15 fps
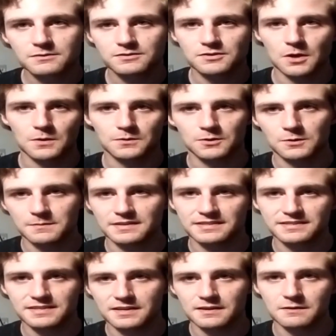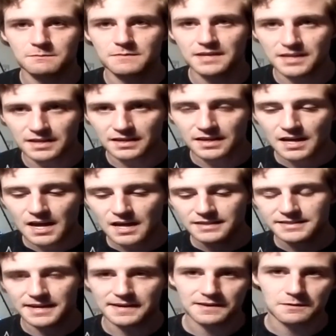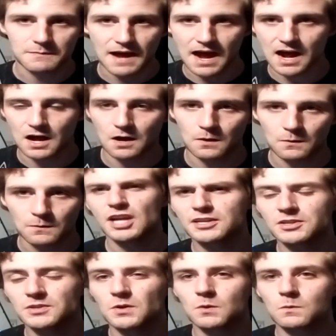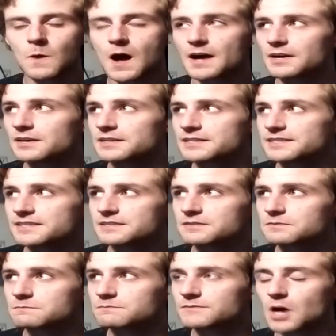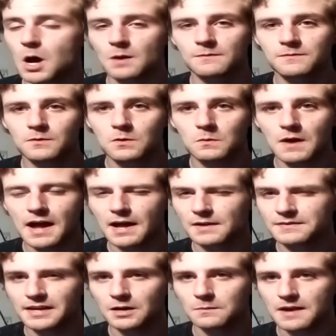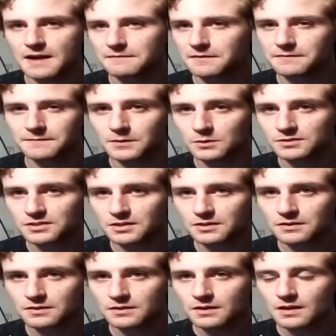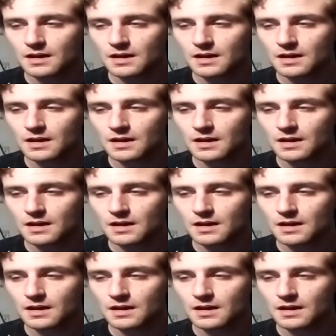So you're going to be seeing me taking them out, changing their water because it's gone for a while and they don't have a filter.